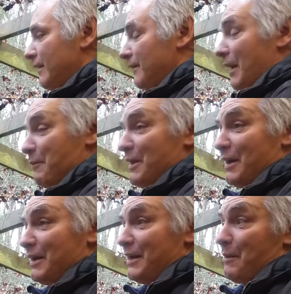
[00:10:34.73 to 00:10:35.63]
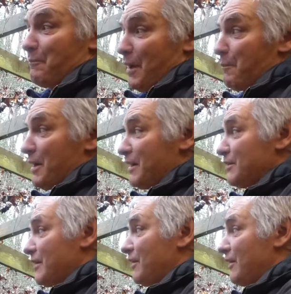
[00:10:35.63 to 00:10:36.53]
I'm making
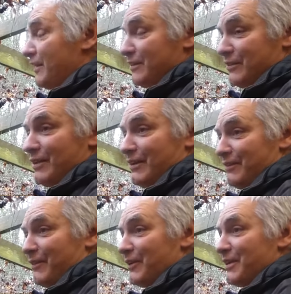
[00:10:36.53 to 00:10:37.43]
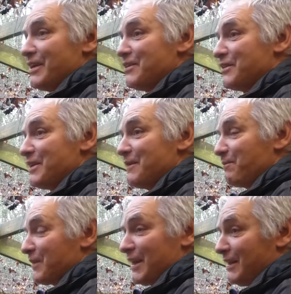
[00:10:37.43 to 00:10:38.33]
it sound like it's really easy,
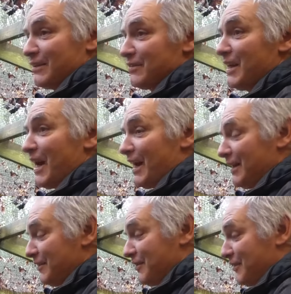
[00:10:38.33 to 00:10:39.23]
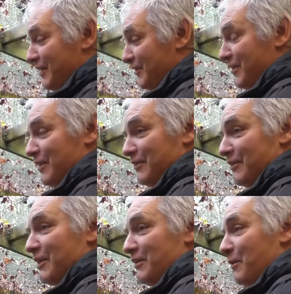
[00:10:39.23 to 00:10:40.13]
and it's not. It's a
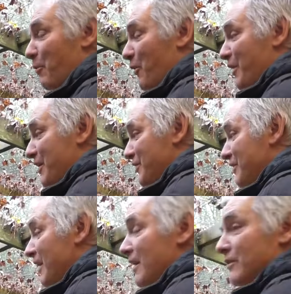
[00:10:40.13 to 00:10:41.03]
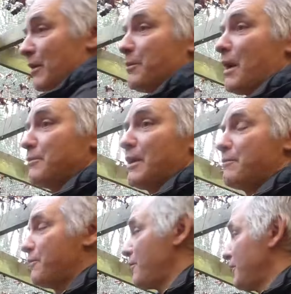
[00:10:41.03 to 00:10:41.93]
laborious. Sometimes I'm
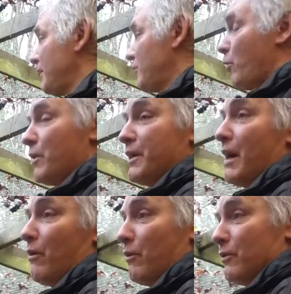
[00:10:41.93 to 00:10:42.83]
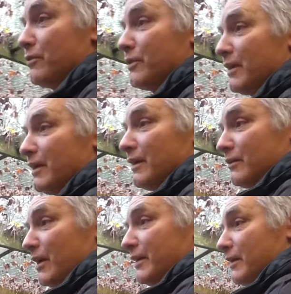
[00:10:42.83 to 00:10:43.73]
15, 20 hours
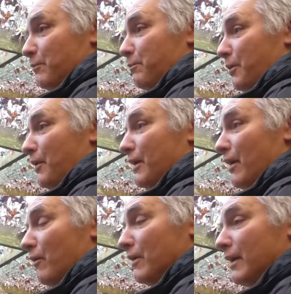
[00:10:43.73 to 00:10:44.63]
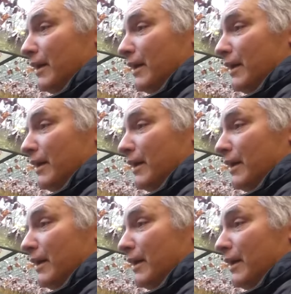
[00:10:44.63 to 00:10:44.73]
trying to get a plug out.